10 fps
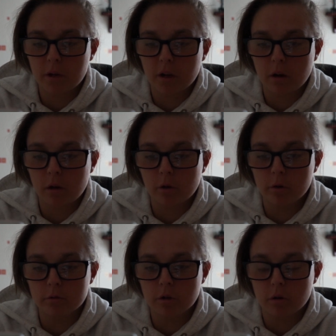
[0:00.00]
click
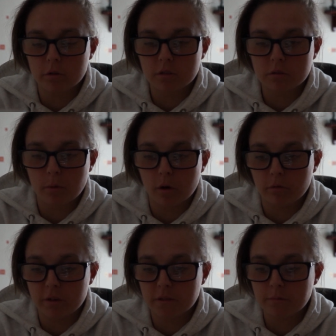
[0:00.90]
who's liked my
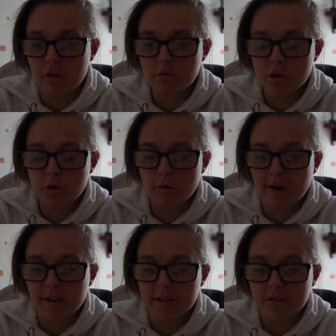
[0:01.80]
recent photo
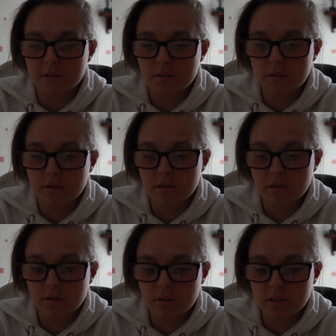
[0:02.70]
and it's
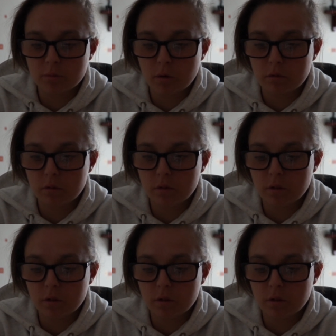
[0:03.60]
this one.